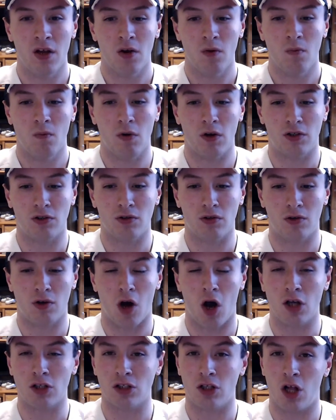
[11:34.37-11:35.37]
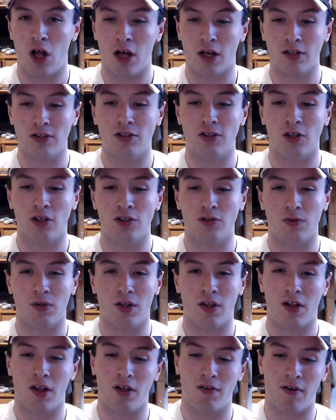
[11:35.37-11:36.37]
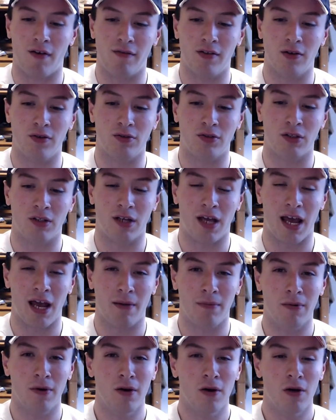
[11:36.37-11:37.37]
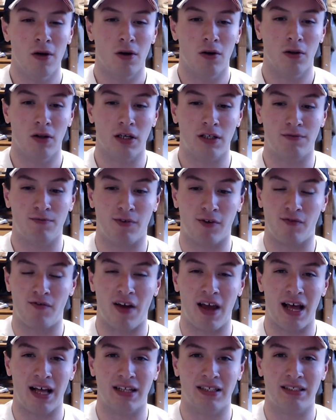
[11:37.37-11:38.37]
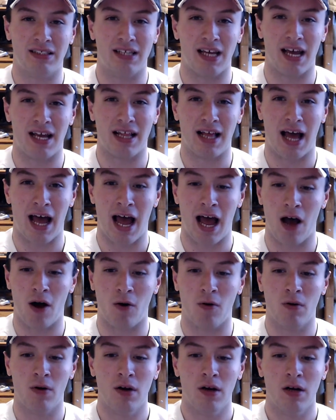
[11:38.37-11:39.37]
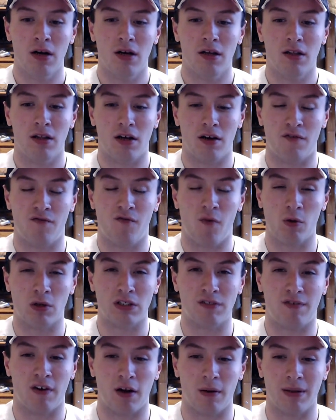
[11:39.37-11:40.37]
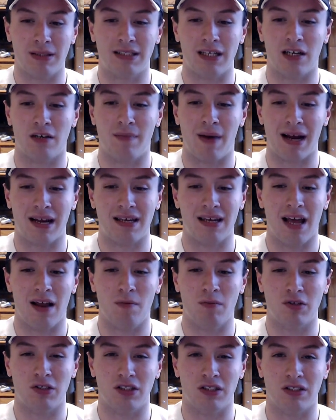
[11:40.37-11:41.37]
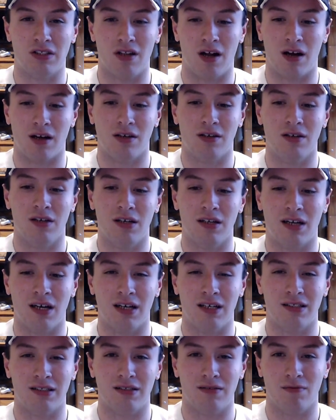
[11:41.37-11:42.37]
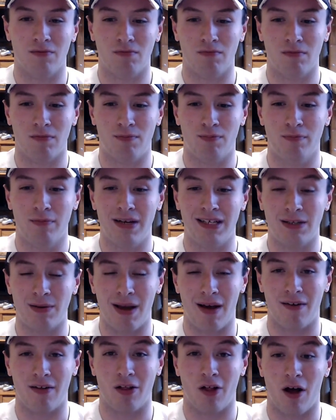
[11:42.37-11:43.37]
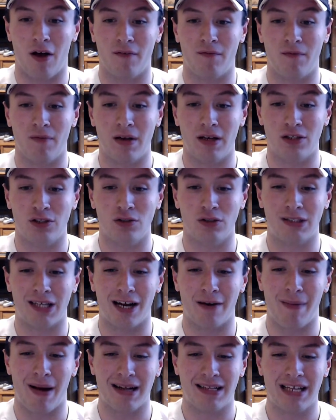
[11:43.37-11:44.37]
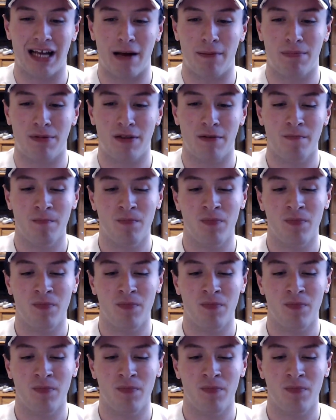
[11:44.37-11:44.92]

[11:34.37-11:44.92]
which caused a lot of concerns in the Revolution camp, at least for fans, saying how they're forcing Farrell center back again, which is not good because it means we had a lot of issue center back depth.